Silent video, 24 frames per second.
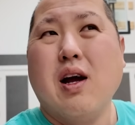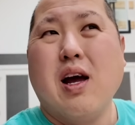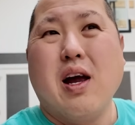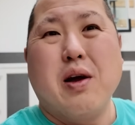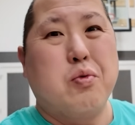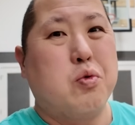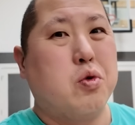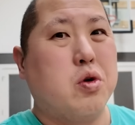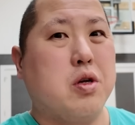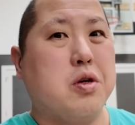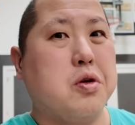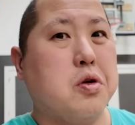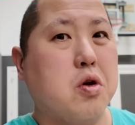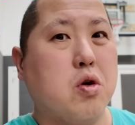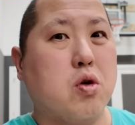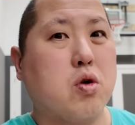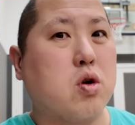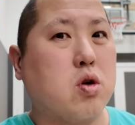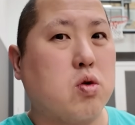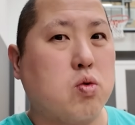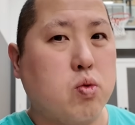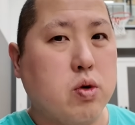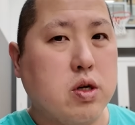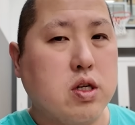and really no
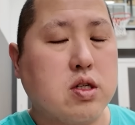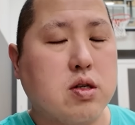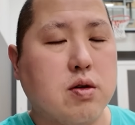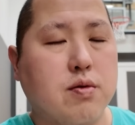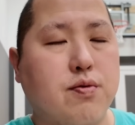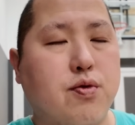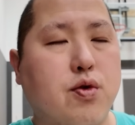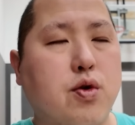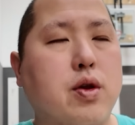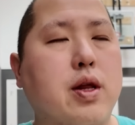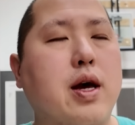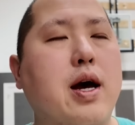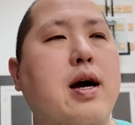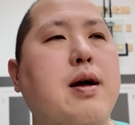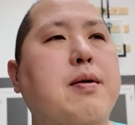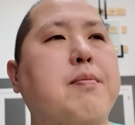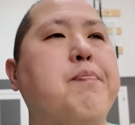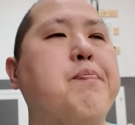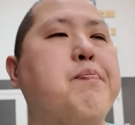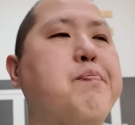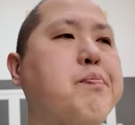good reason for that.